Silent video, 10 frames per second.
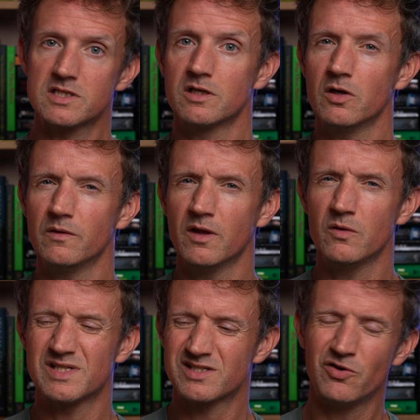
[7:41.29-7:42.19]
to note though,
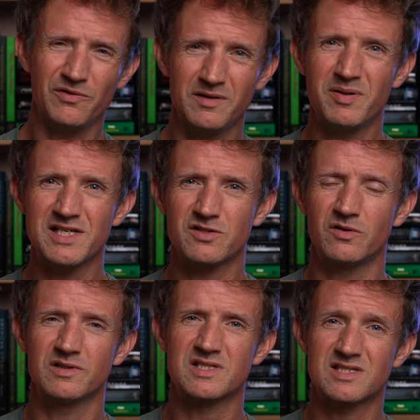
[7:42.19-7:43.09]
it's not the best
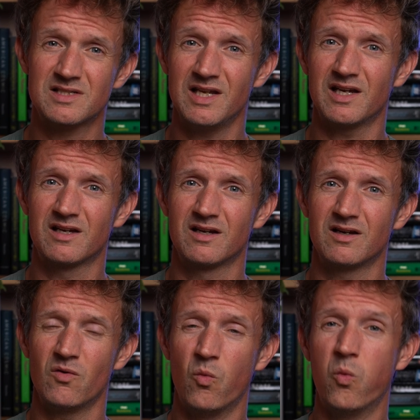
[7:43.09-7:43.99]
on slick,
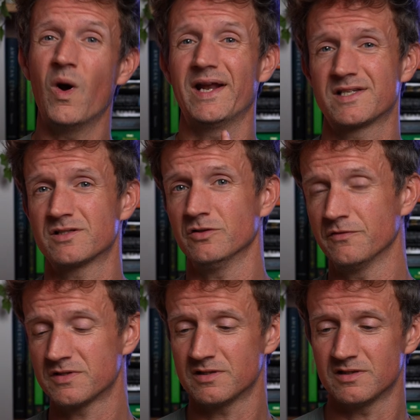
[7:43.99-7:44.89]
wet
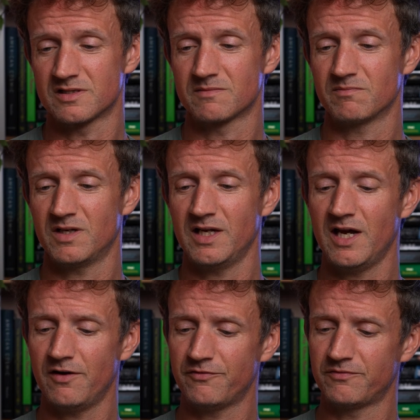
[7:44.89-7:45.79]
surfaces. I
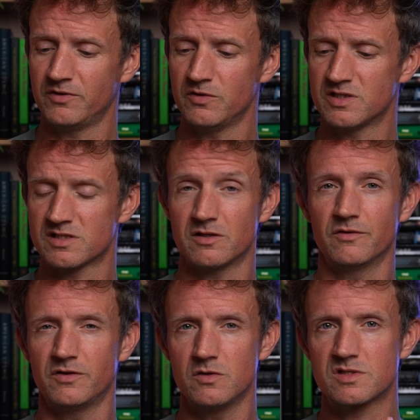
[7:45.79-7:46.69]
have noticed a
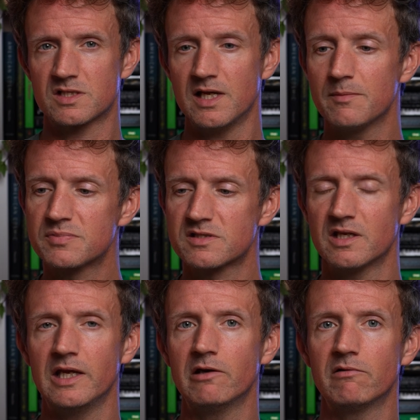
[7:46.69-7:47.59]
few slips
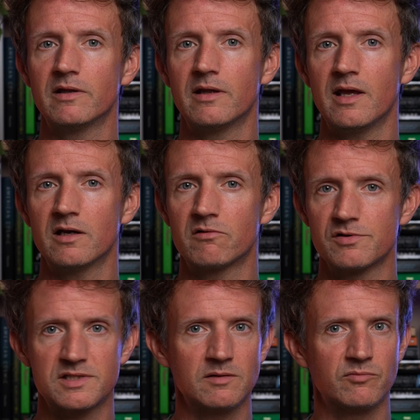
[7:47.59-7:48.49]
here and there
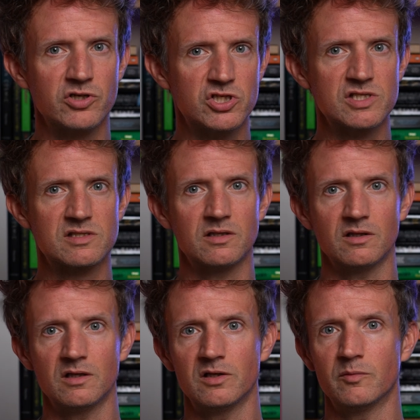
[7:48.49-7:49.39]
crossing bridges that
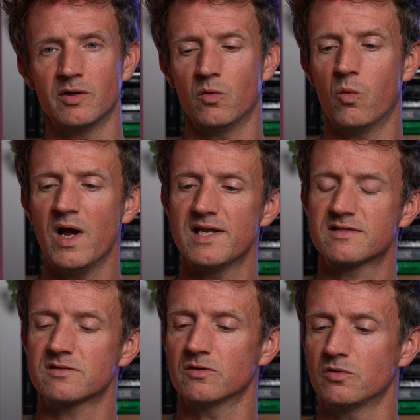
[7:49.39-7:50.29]
are a little bit wet,
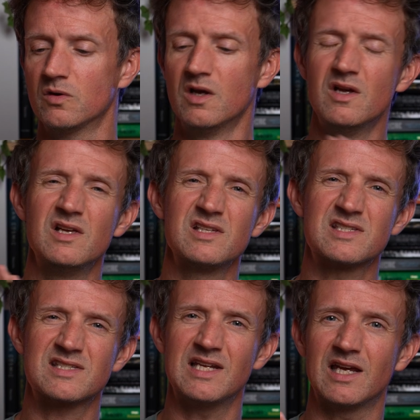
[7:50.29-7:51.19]
so
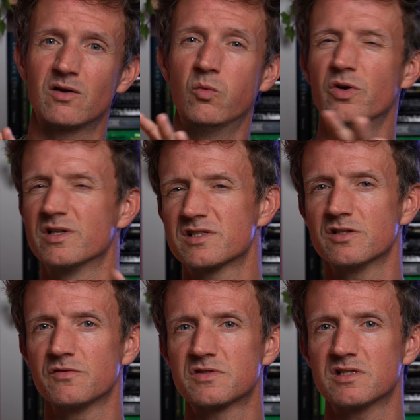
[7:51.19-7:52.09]
slick wooden
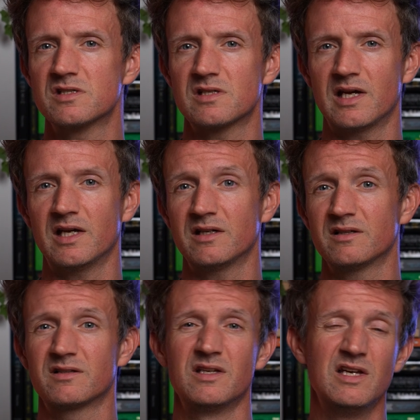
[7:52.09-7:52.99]
surfaces
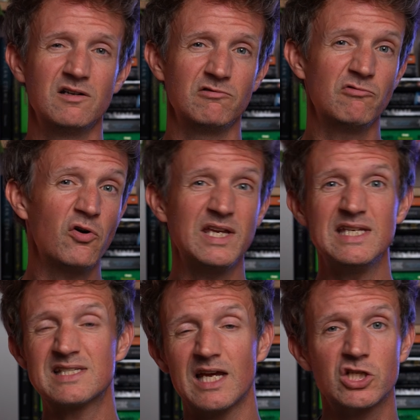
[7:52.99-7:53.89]
and rocky
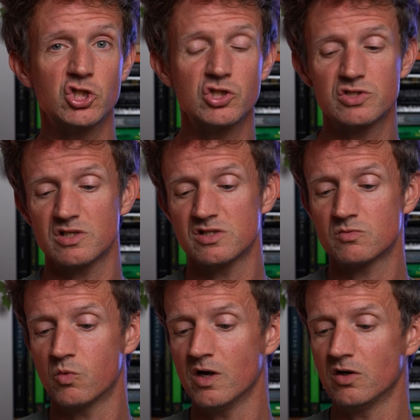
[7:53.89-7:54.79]
sections as
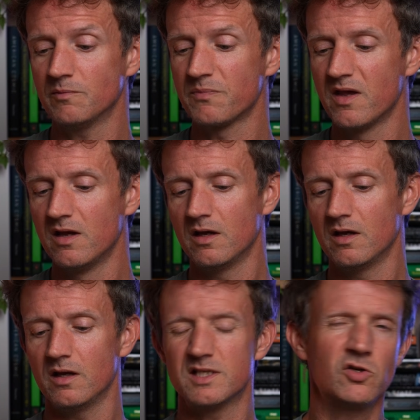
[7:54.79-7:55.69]
well
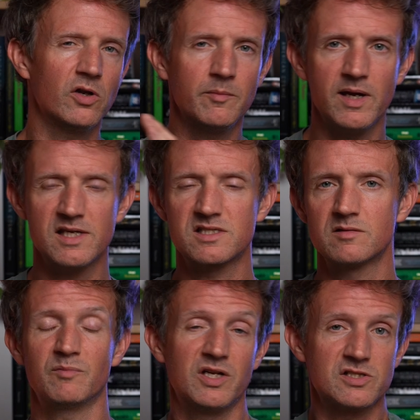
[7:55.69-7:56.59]
is not the
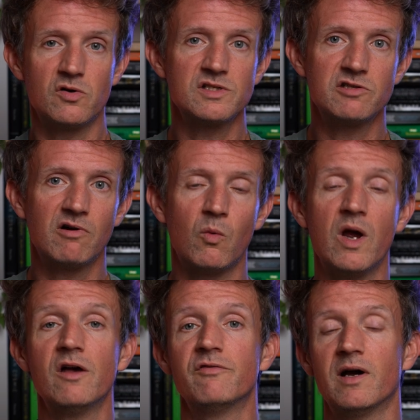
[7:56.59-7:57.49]
best, but as long as you're
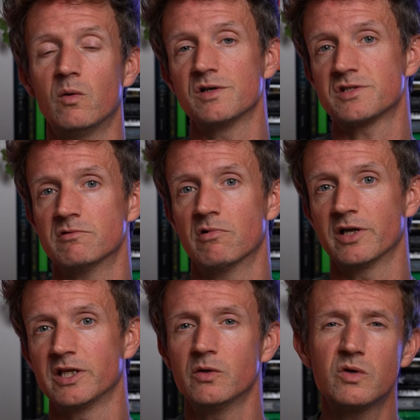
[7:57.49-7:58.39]
aware of that whilst you're
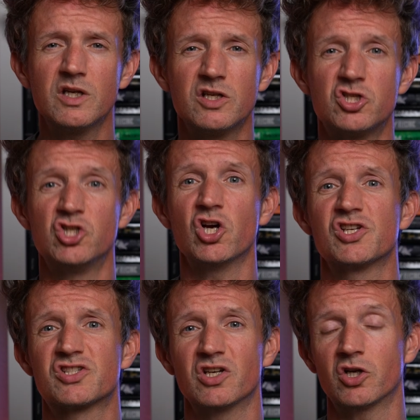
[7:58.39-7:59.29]
running, you can
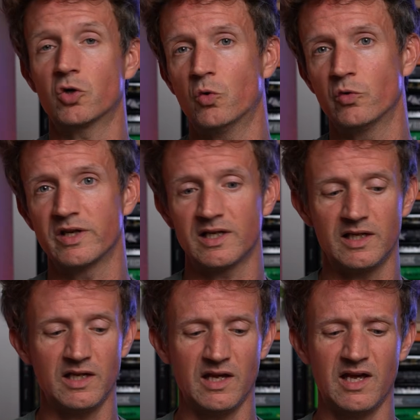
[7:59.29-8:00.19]
adjust
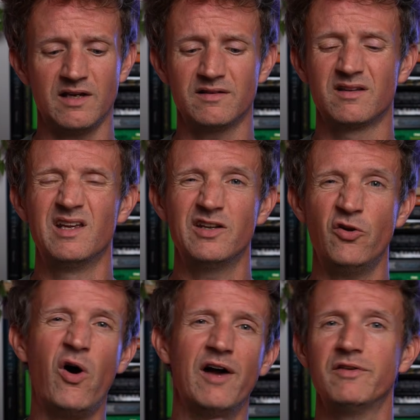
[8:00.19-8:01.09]
accordingly and
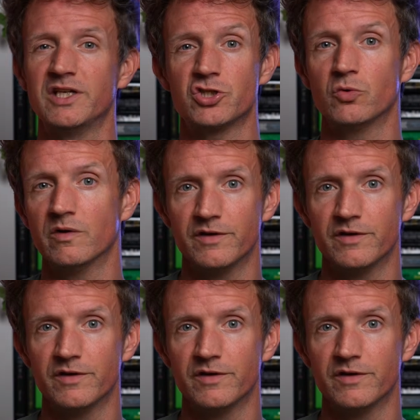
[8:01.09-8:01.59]
not have an issue with